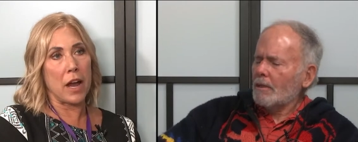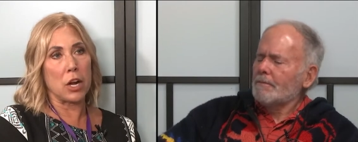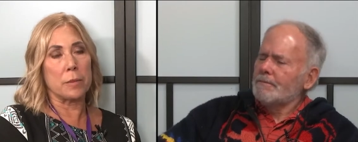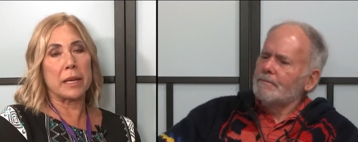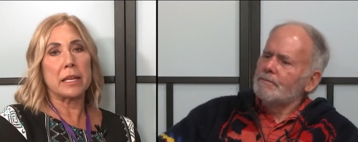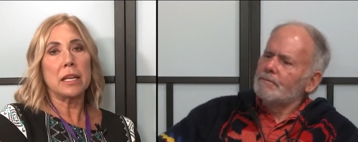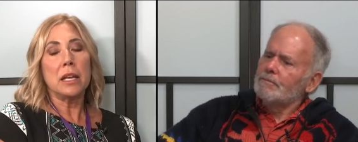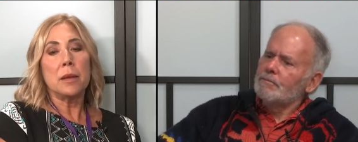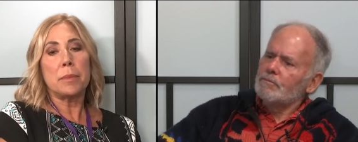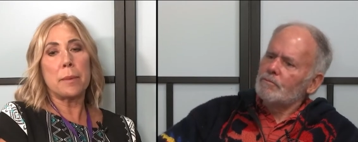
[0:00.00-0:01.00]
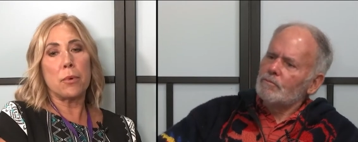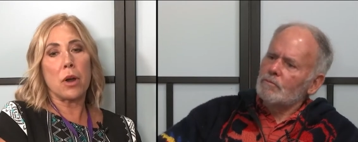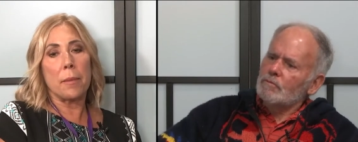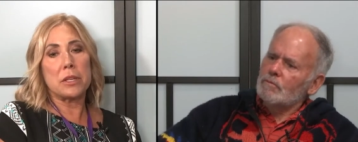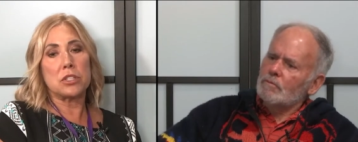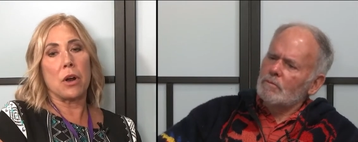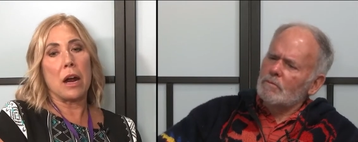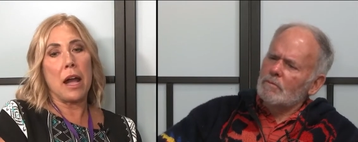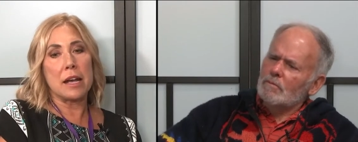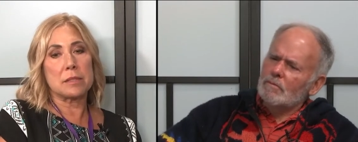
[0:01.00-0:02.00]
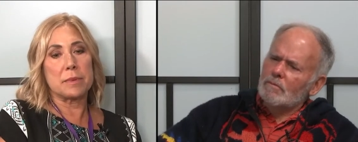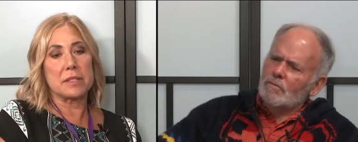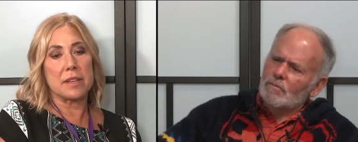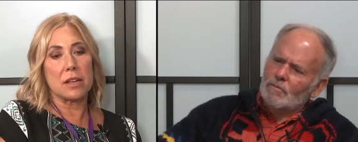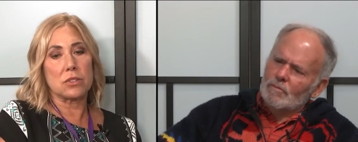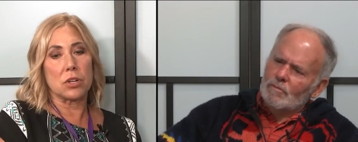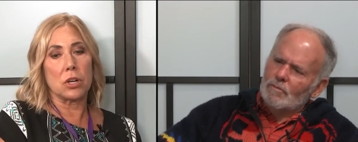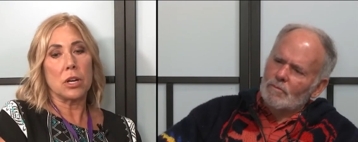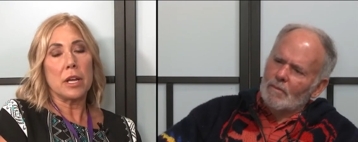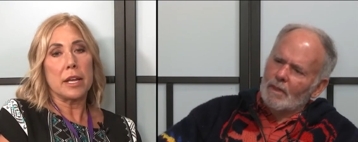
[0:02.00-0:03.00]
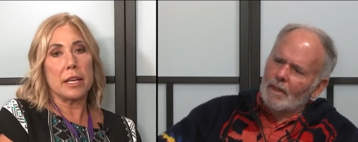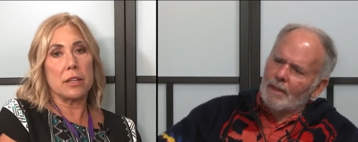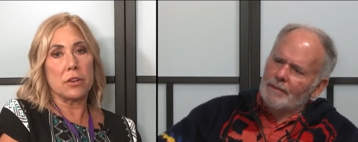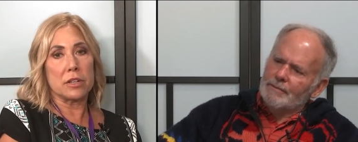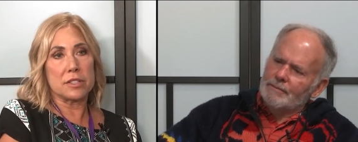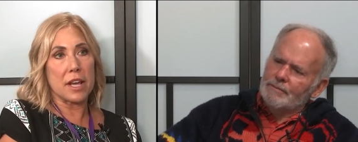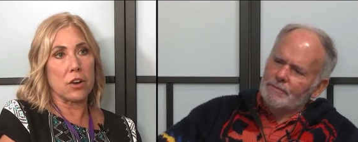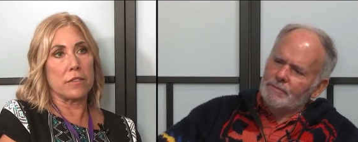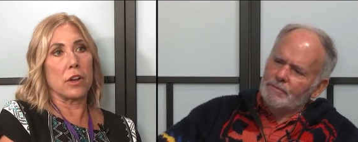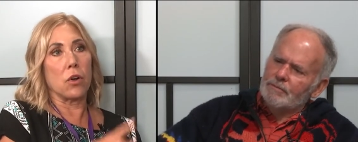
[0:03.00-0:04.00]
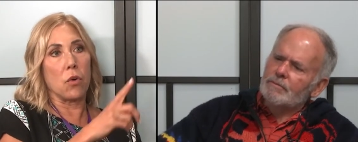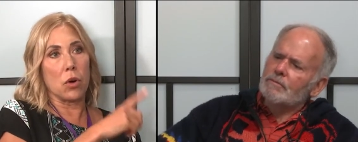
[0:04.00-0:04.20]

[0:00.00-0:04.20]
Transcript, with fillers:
Speaker 1: environment. People come into our hospice center either in Centerville,